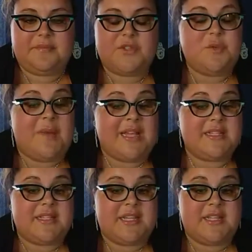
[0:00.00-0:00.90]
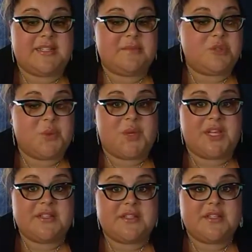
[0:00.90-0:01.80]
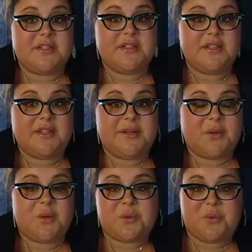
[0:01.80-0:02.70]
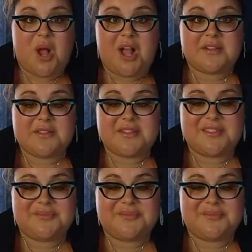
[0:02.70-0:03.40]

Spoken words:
You might see some trees or rocks,